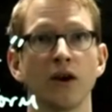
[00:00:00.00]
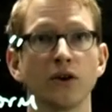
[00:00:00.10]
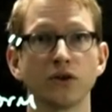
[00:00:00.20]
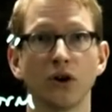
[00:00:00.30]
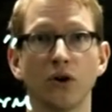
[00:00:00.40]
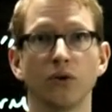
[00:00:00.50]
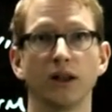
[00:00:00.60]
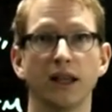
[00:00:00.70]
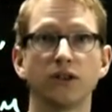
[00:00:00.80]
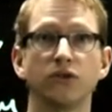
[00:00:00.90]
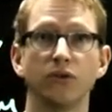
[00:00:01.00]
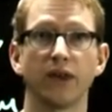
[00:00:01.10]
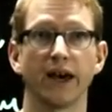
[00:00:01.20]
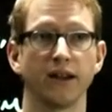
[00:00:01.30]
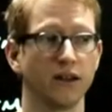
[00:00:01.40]
So let's do
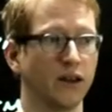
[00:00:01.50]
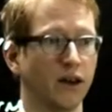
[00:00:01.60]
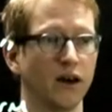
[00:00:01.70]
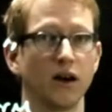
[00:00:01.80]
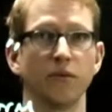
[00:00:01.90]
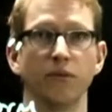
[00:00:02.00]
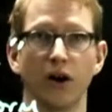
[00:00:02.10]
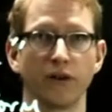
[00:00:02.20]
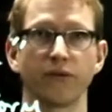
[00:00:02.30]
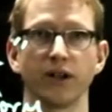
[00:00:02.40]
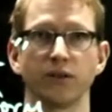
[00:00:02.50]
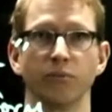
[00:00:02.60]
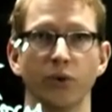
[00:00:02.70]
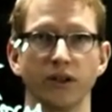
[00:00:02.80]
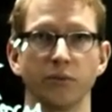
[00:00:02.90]
that um, on a fresh
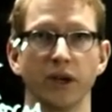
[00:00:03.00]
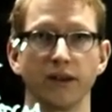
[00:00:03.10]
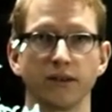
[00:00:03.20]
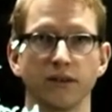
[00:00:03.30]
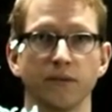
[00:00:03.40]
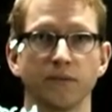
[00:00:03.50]
board space.